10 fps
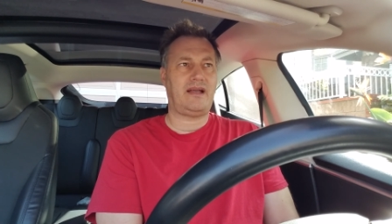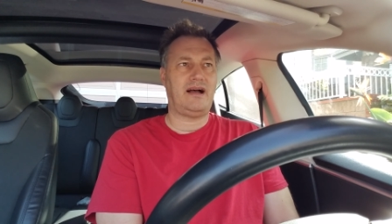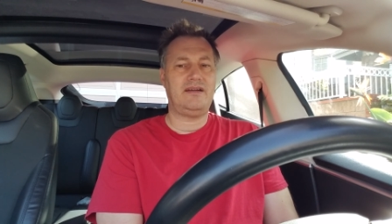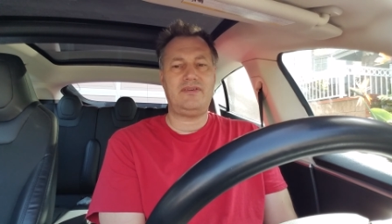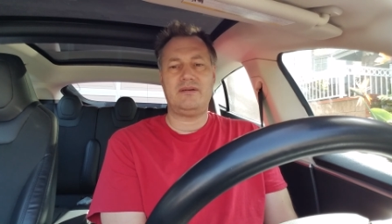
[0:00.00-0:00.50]

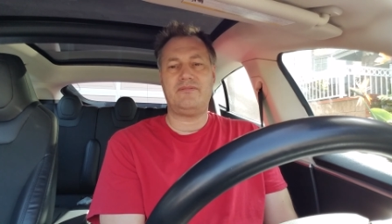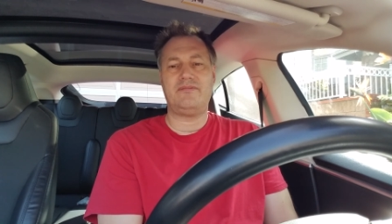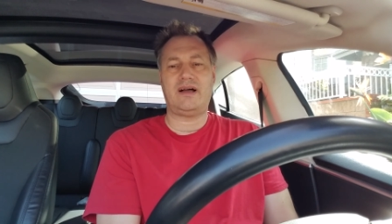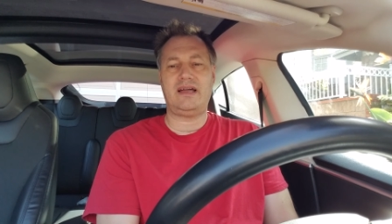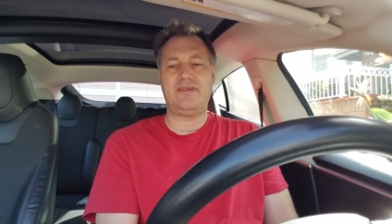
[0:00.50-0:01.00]
I've have
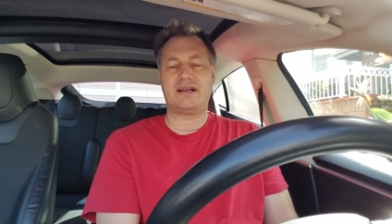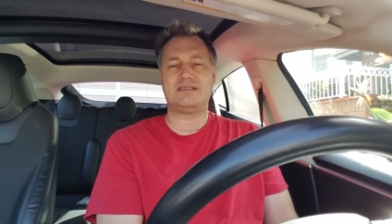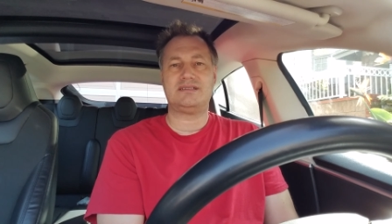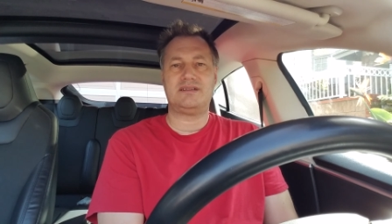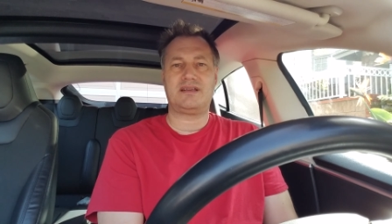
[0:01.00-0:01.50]
I have
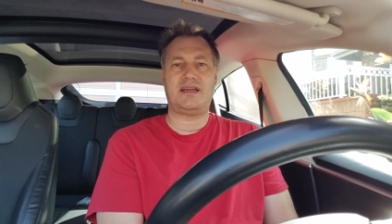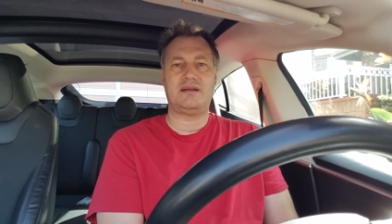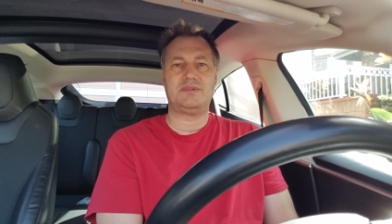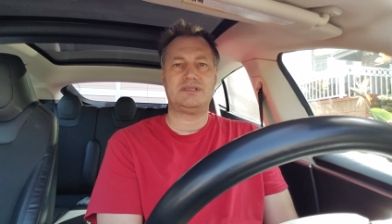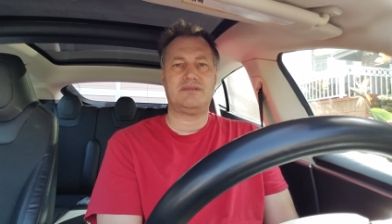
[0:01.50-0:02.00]
access to the
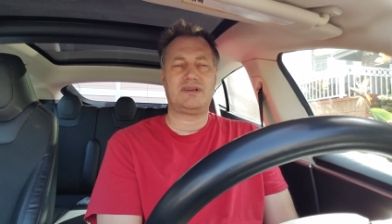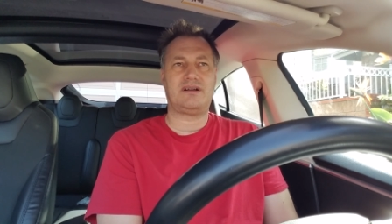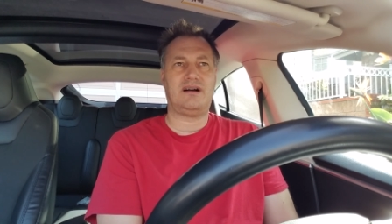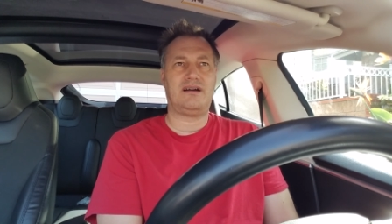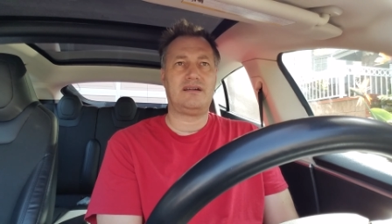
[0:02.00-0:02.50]
CAN bus of the
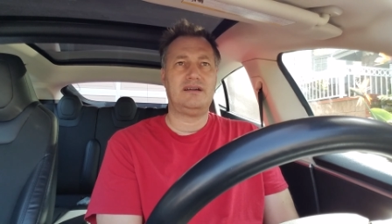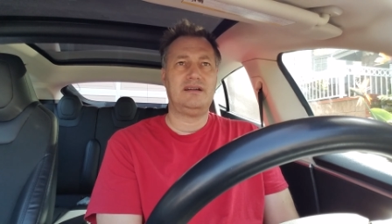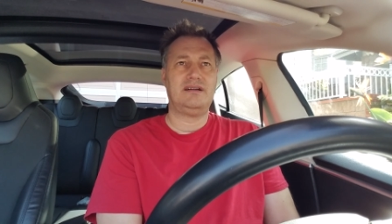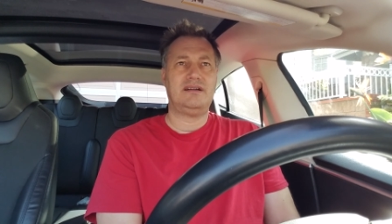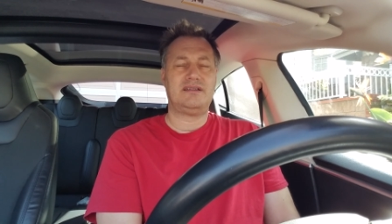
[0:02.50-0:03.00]
car
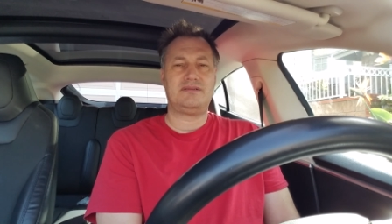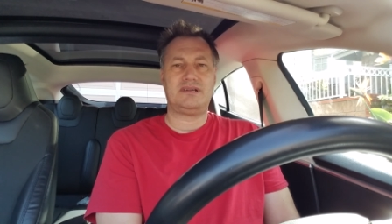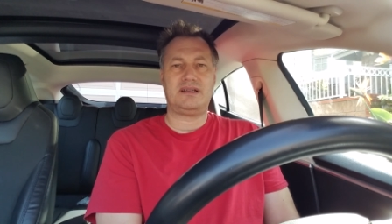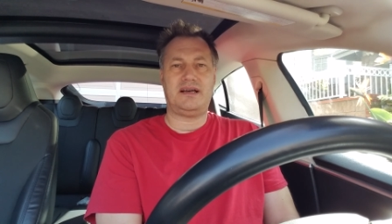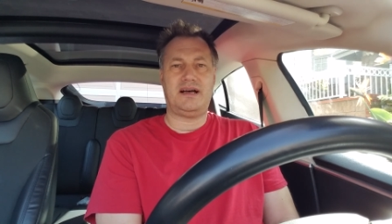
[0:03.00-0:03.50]
through a
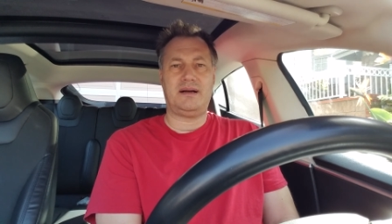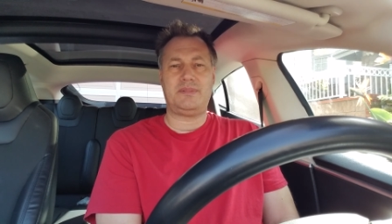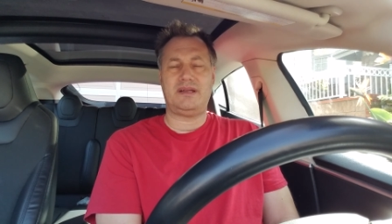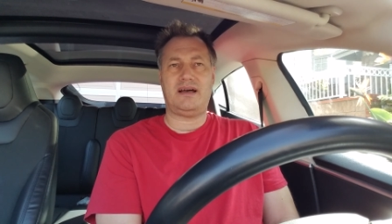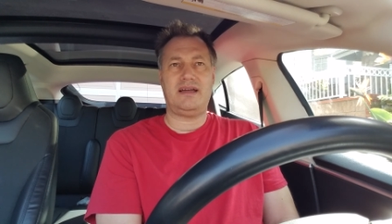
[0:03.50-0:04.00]
little app,
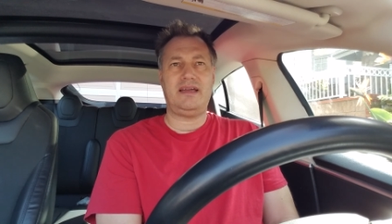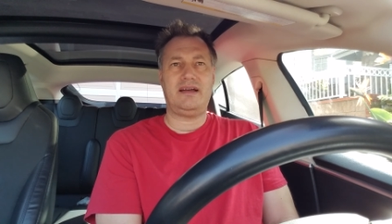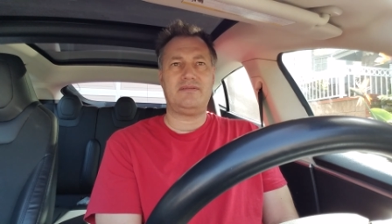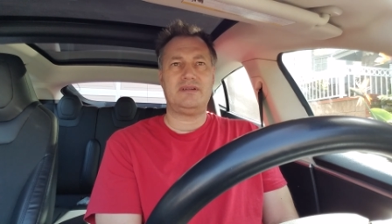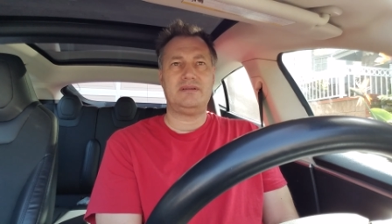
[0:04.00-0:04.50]
and I
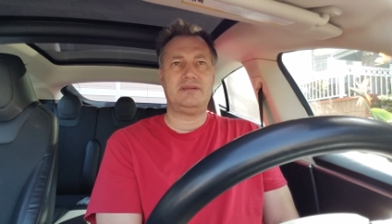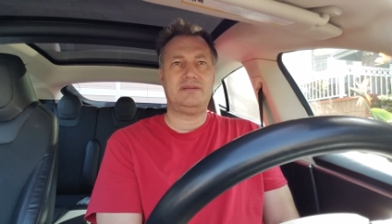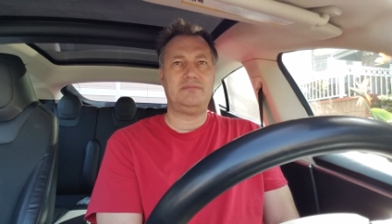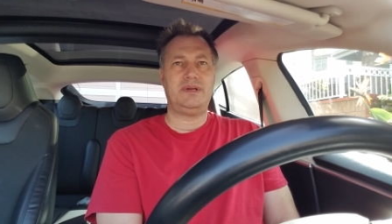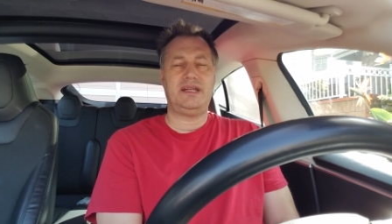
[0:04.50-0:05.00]

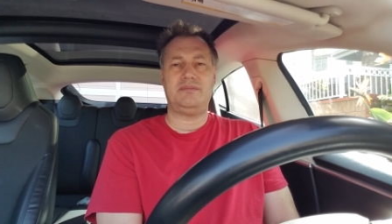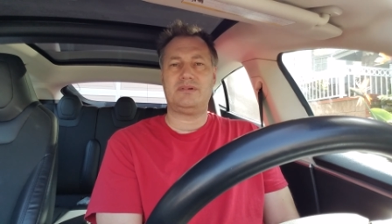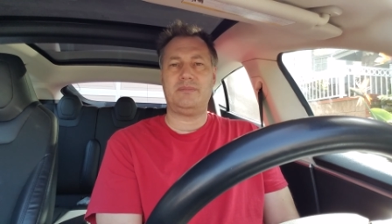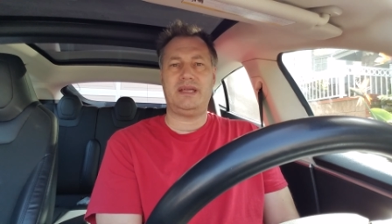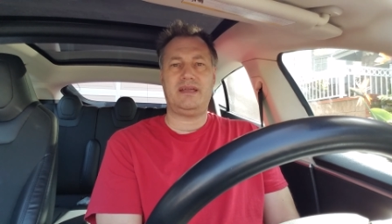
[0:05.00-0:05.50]
haven't been able
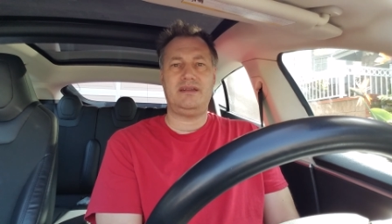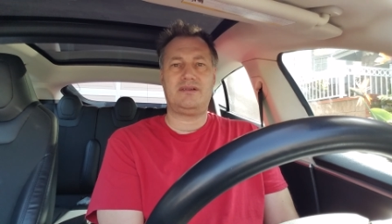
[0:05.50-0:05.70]
to make any